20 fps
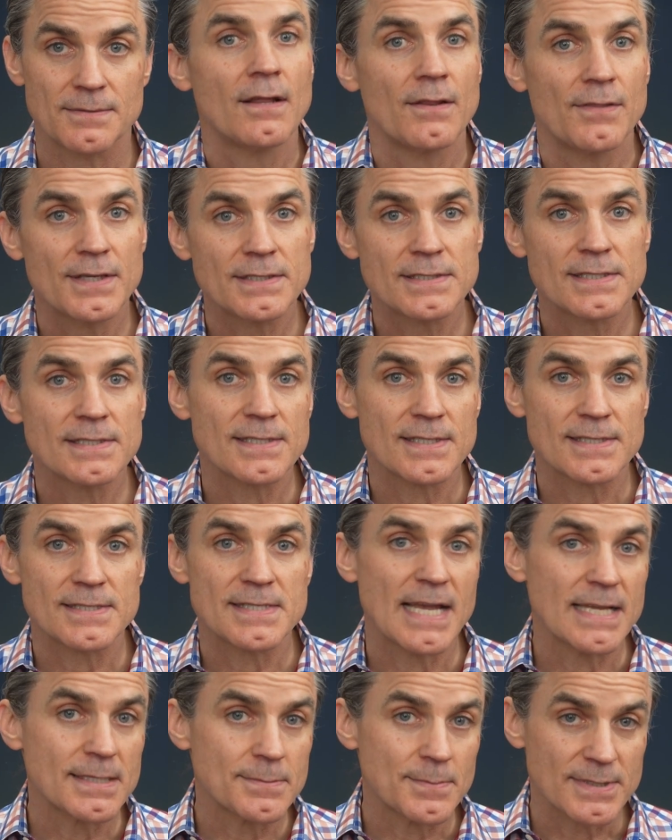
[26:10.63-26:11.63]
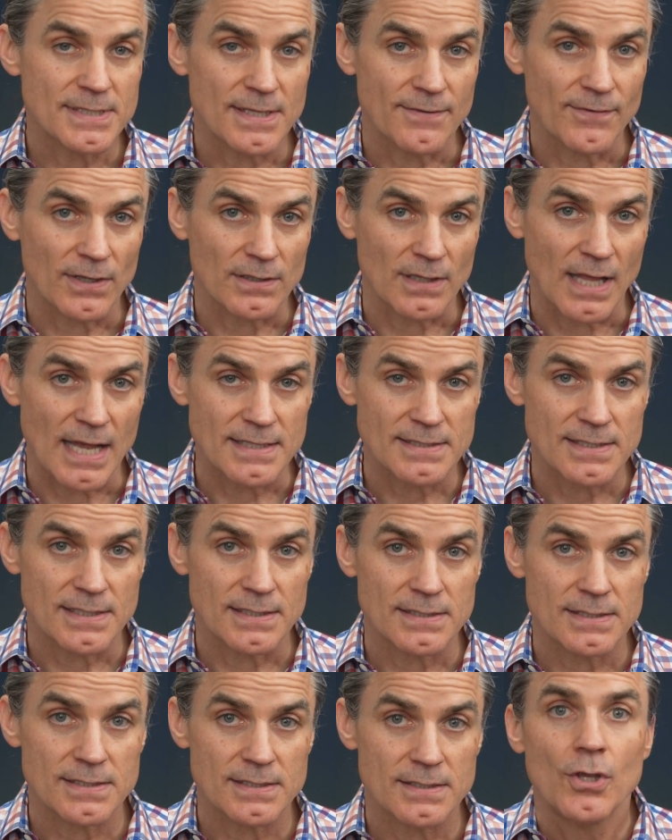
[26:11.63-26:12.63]
This is a state-specific
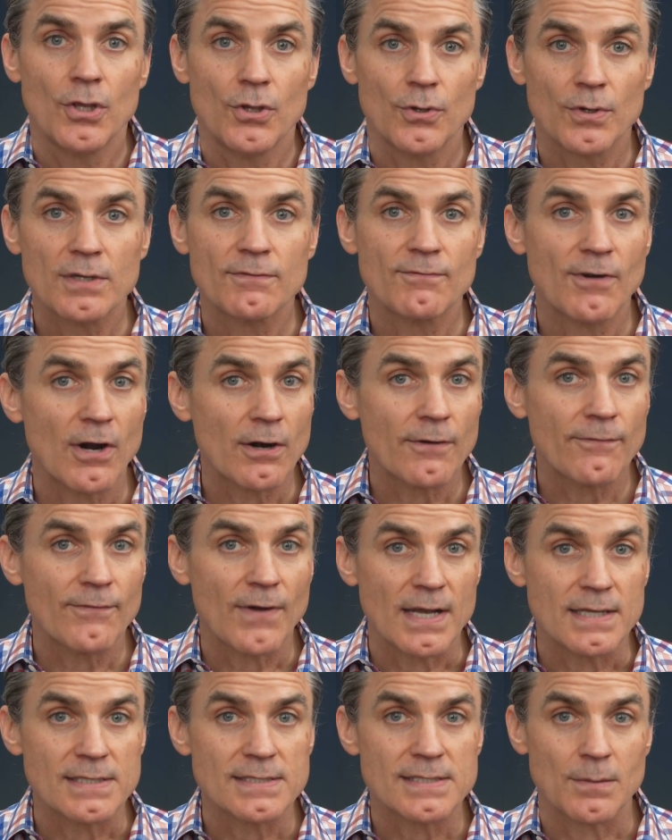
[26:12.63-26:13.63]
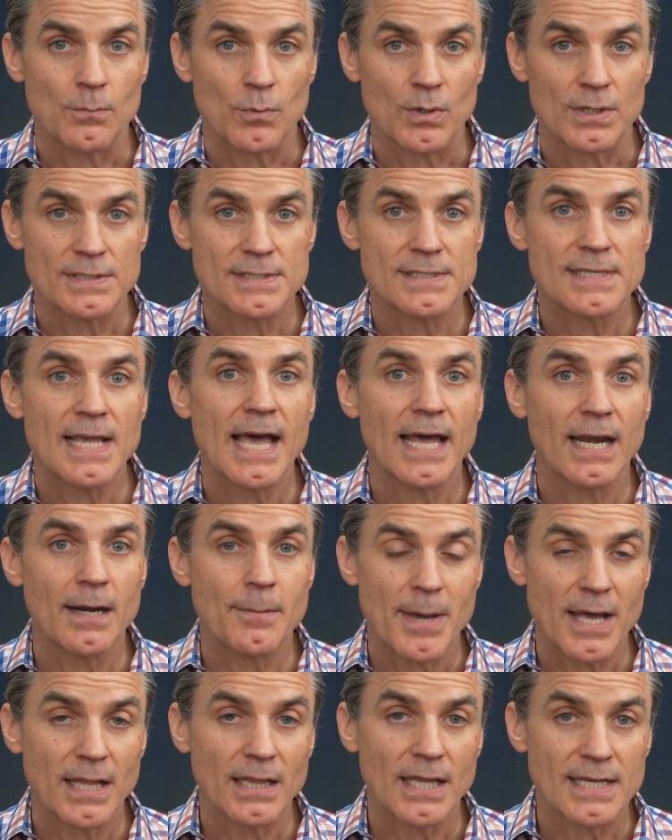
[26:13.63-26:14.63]
license. You can verify someone's
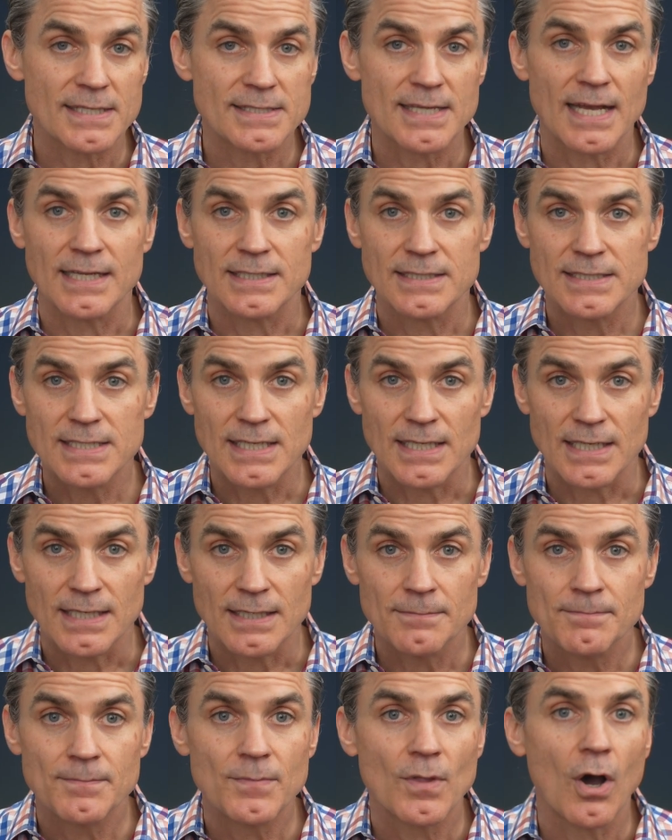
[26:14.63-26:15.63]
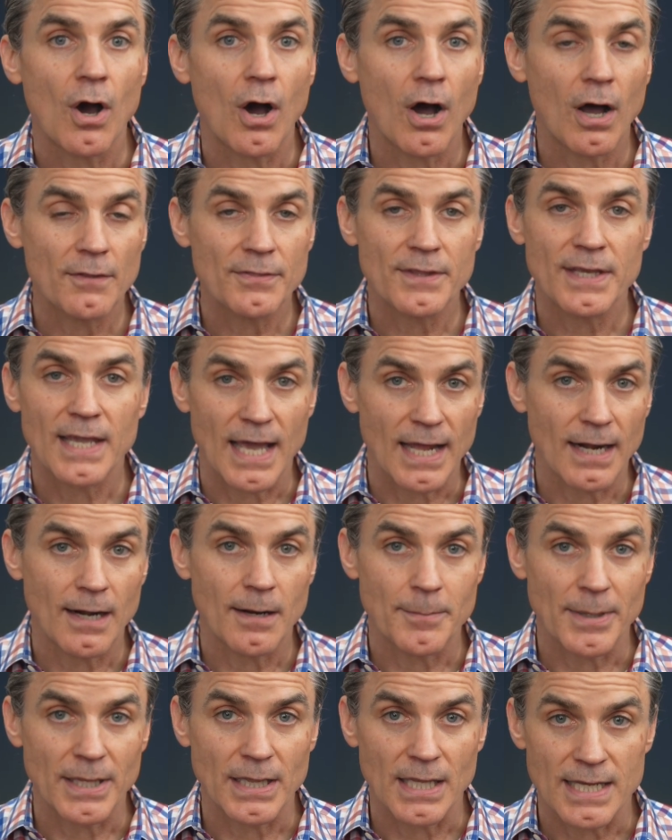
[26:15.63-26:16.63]
NMLS ID on the
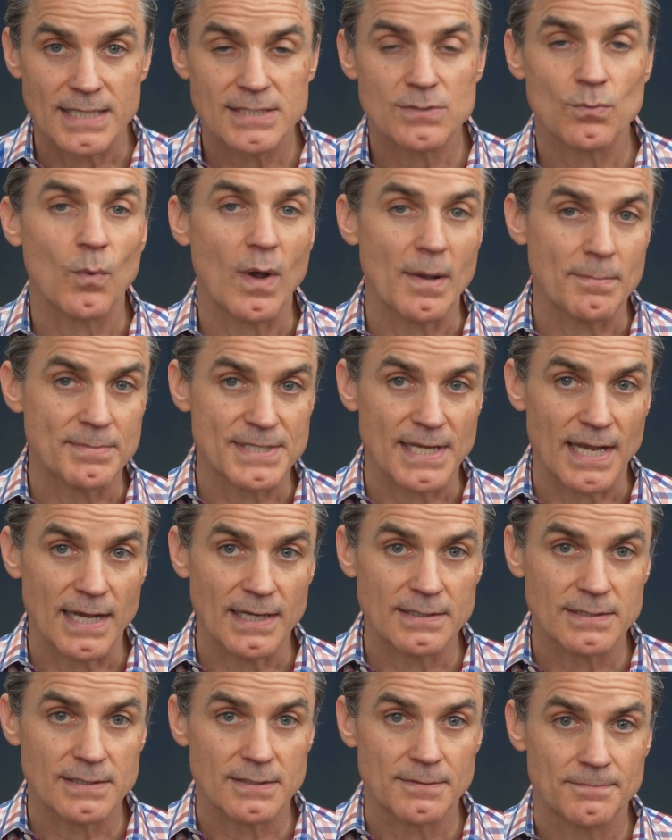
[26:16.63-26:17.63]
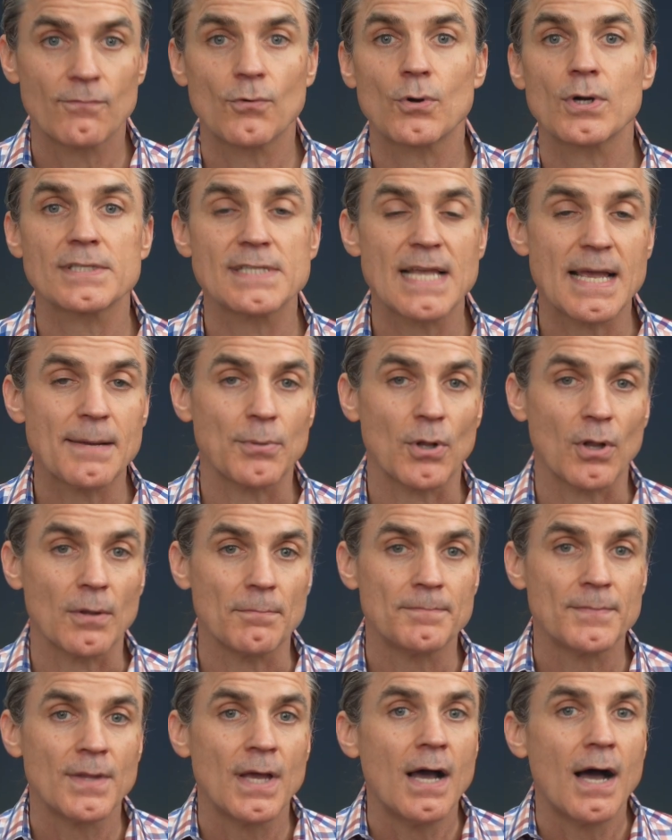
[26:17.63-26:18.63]
NMLS website. For example,
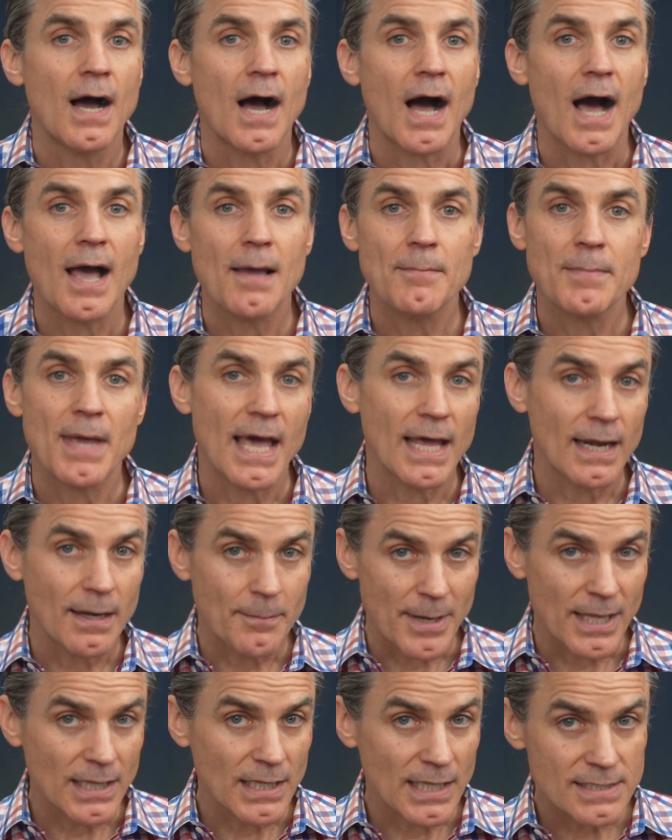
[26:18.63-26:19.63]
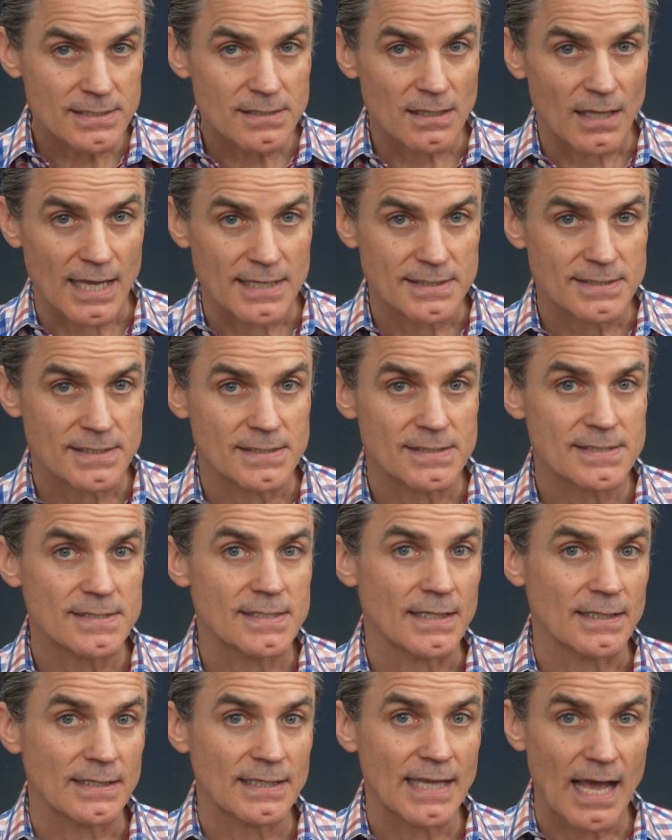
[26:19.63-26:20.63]
I'm NMLS licensed
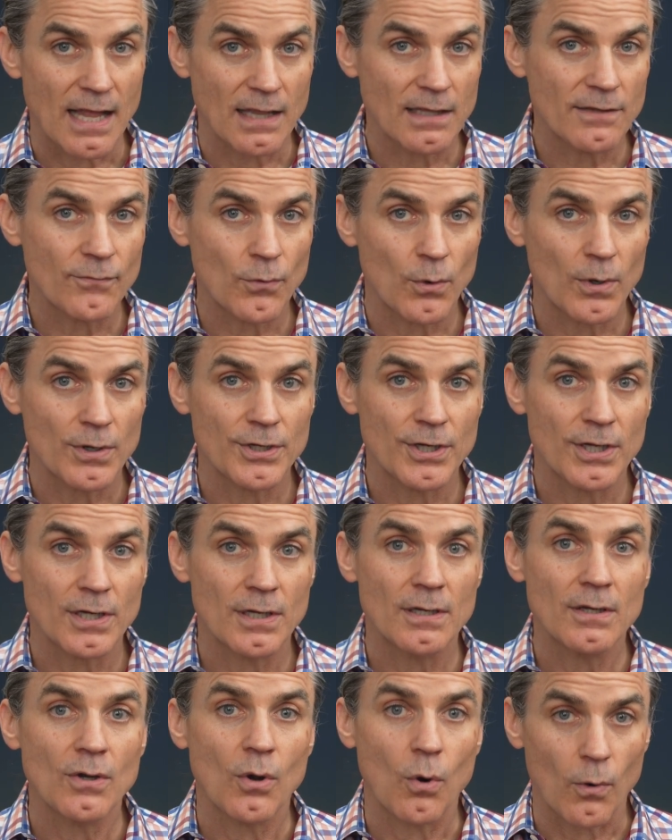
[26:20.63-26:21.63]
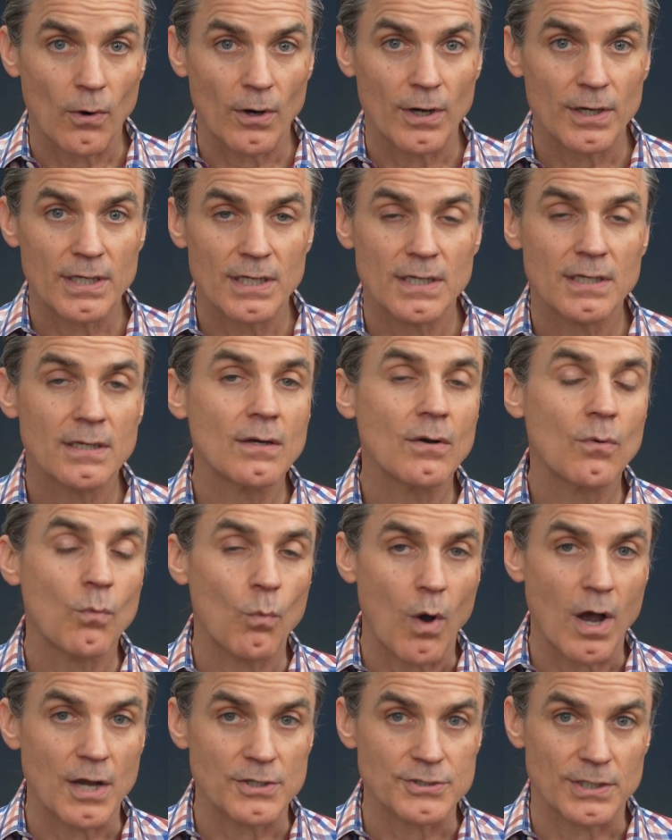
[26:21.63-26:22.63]
in California, Oregon,
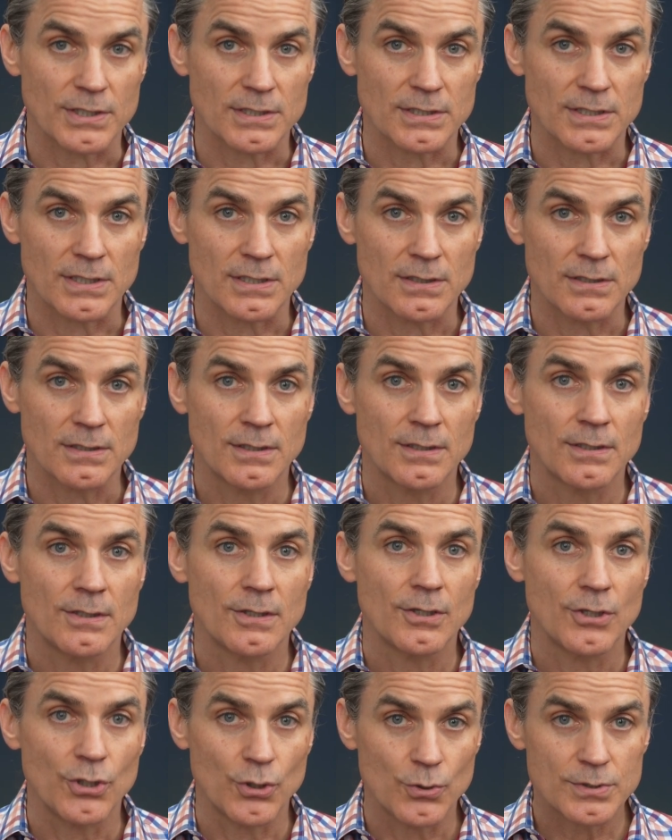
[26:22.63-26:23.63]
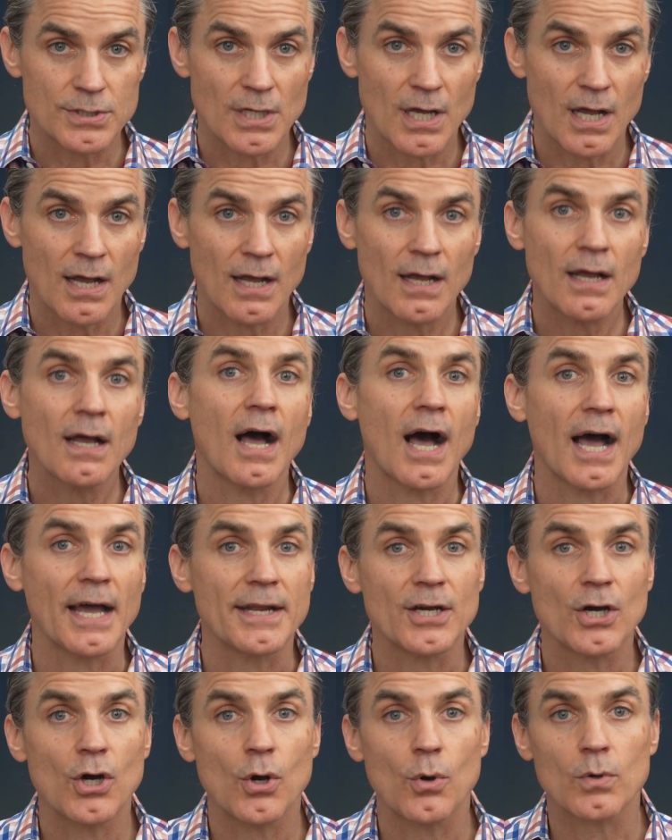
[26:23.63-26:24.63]
Washington, Utah,
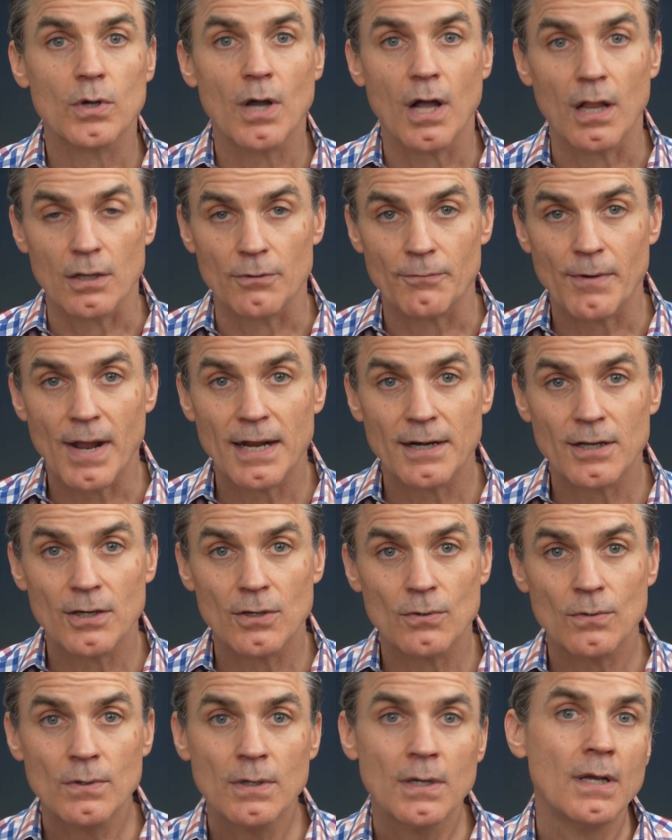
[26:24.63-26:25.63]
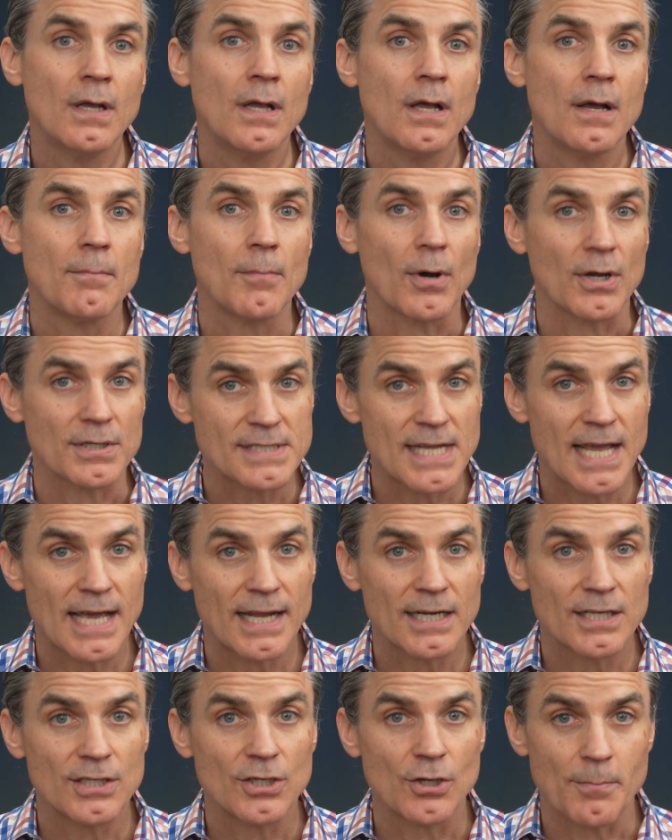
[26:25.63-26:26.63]
Idaho, Colorado,
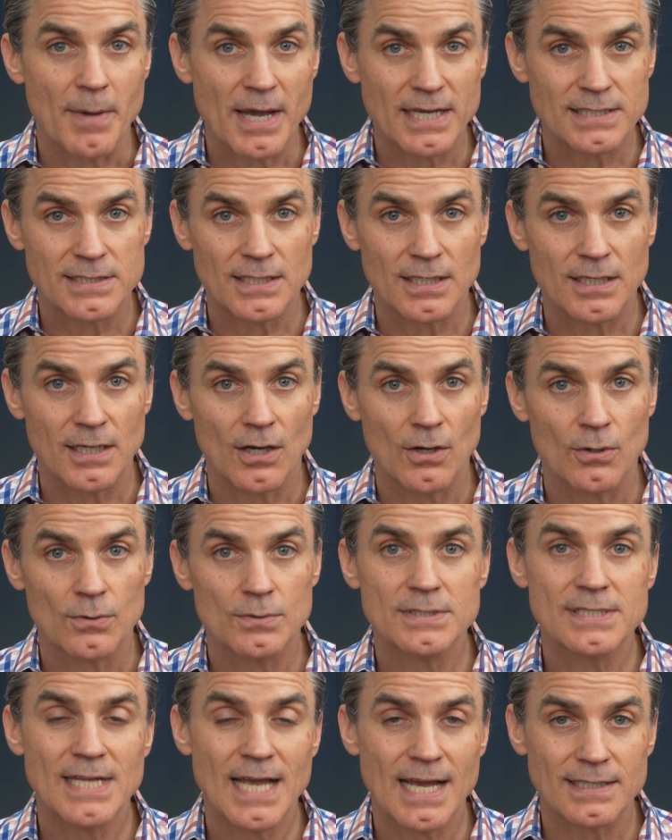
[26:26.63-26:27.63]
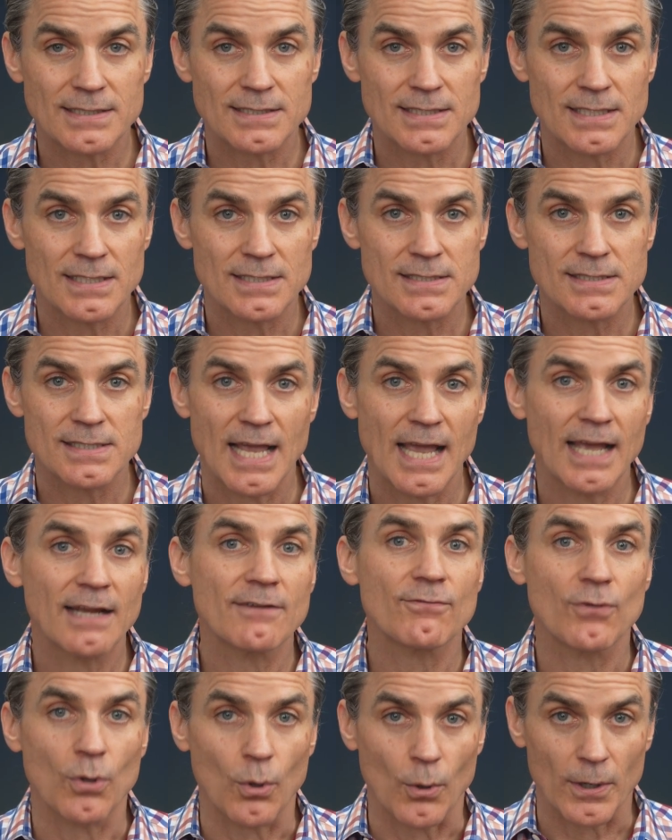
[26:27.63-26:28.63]
Montana, New Mexico, Texas, and
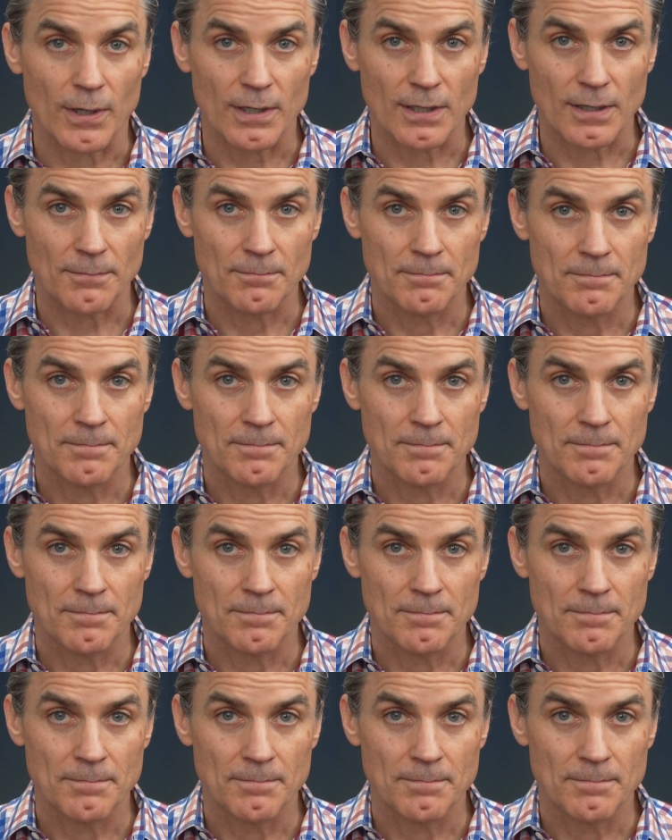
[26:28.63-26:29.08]
Florida.